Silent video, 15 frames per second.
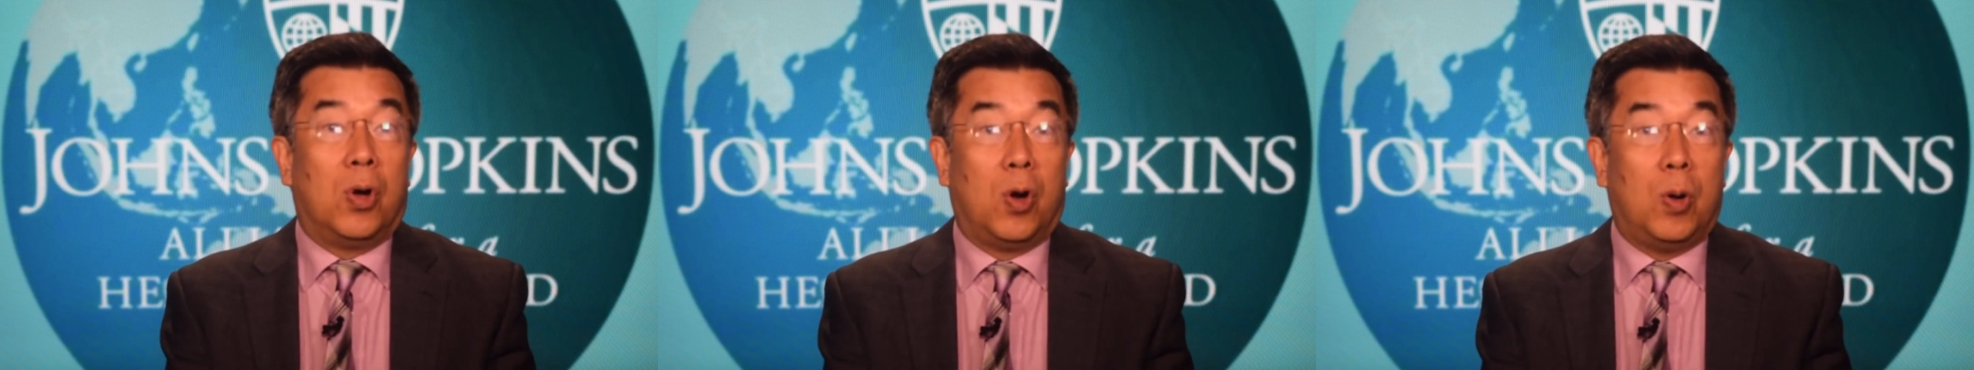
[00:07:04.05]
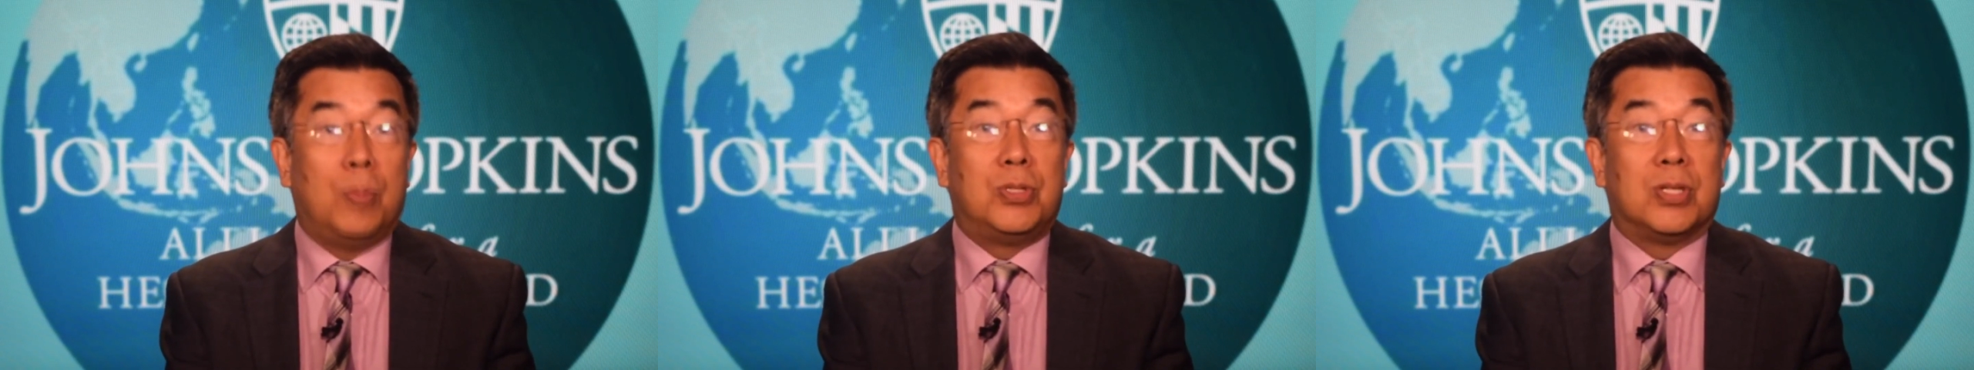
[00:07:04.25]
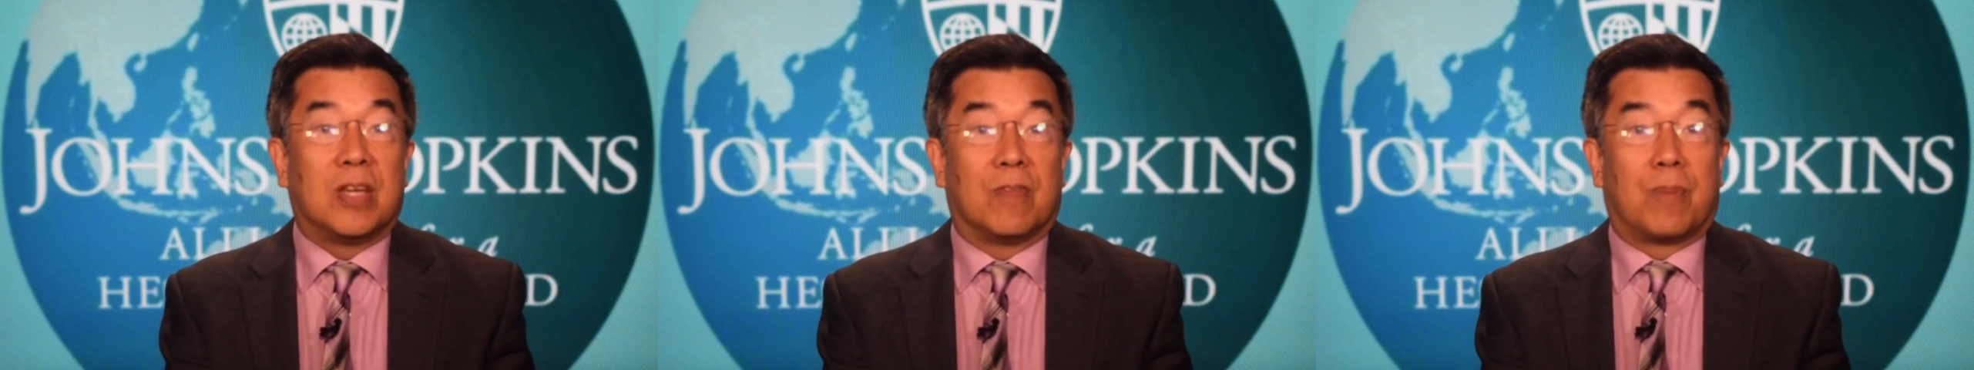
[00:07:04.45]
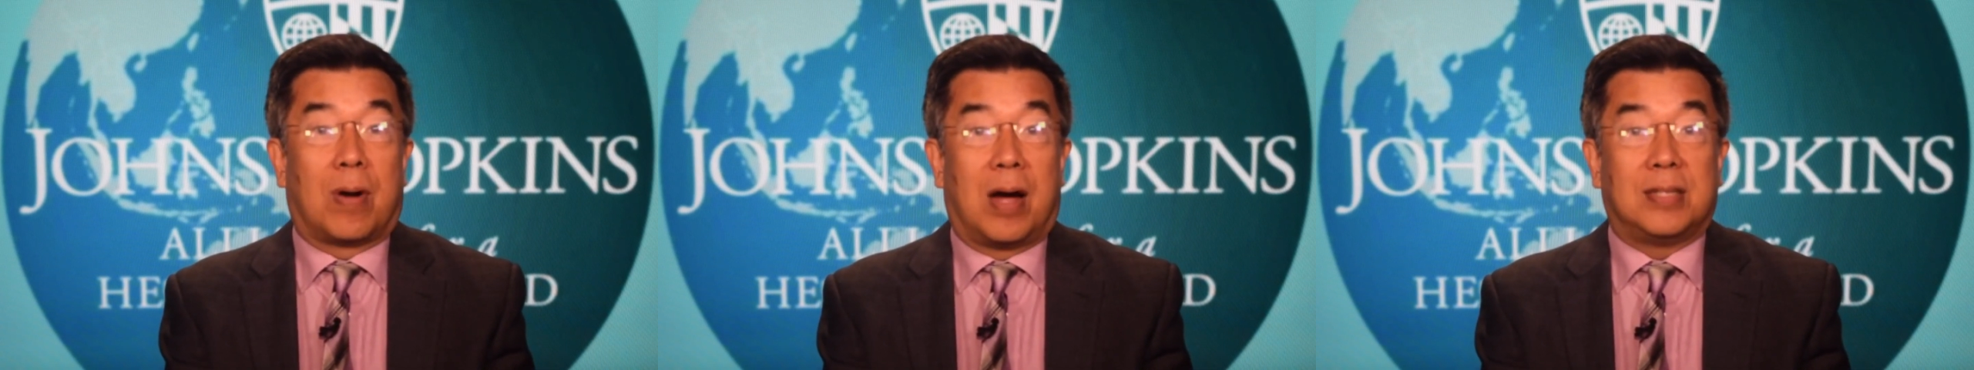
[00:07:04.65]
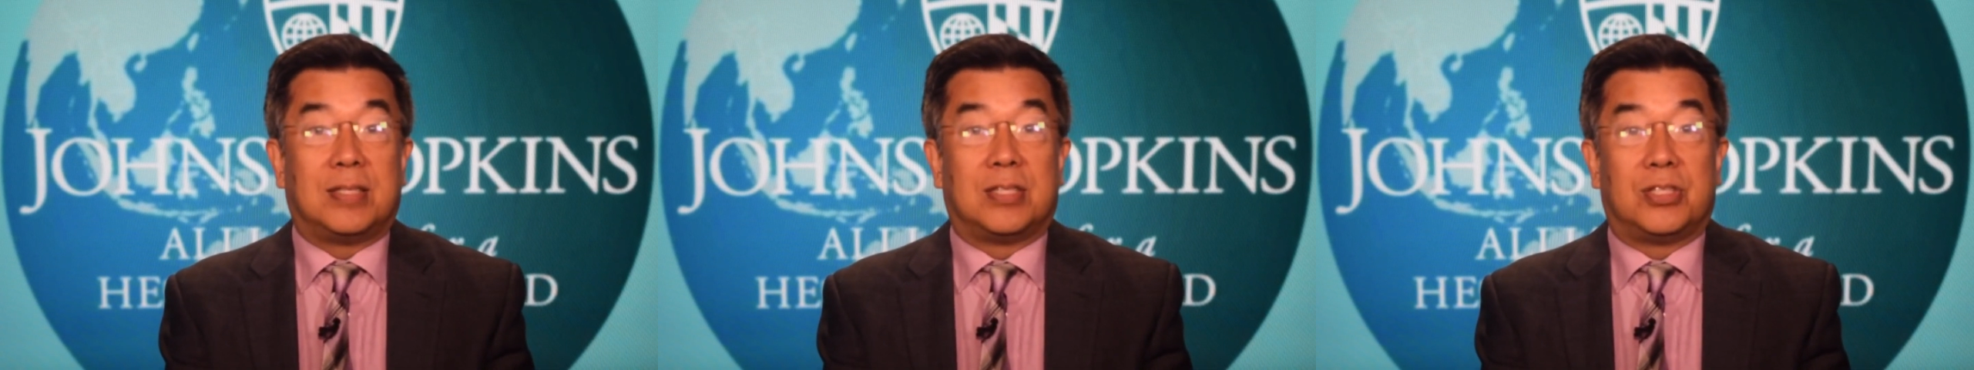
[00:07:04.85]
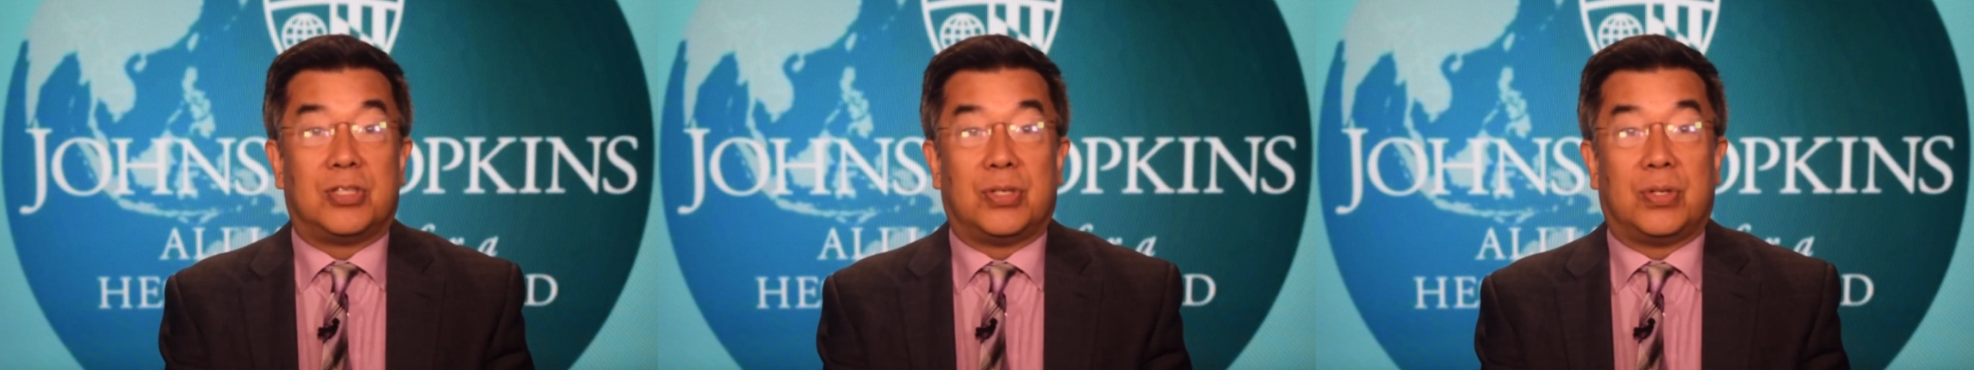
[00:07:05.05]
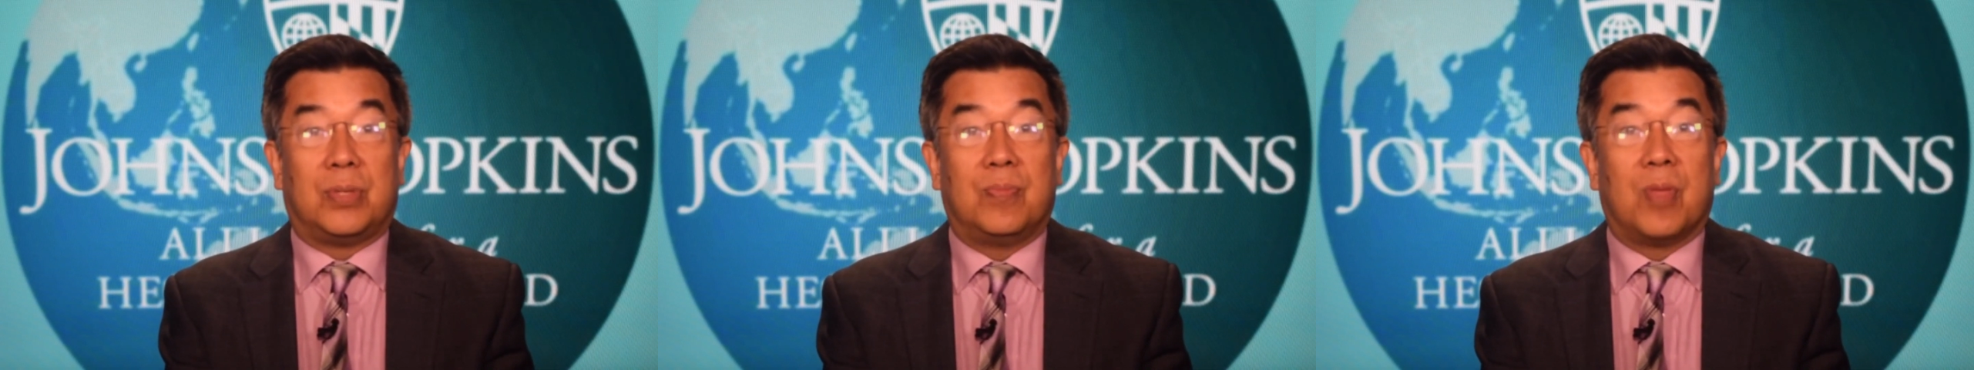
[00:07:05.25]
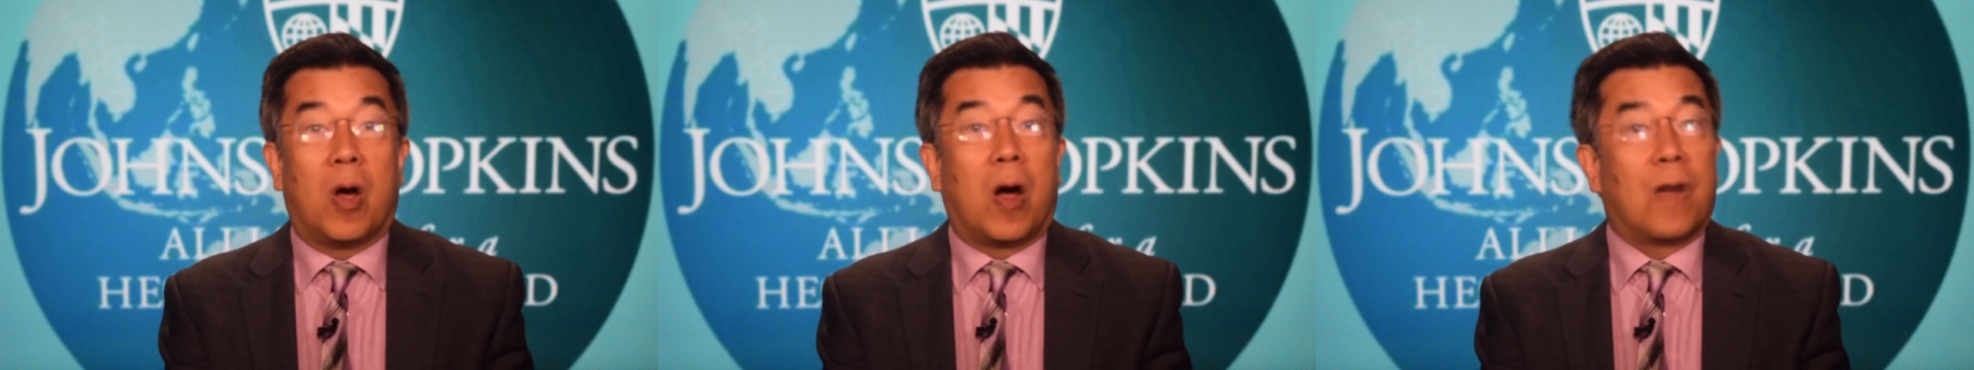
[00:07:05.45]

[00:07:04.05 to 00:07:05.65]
whom to give prizes to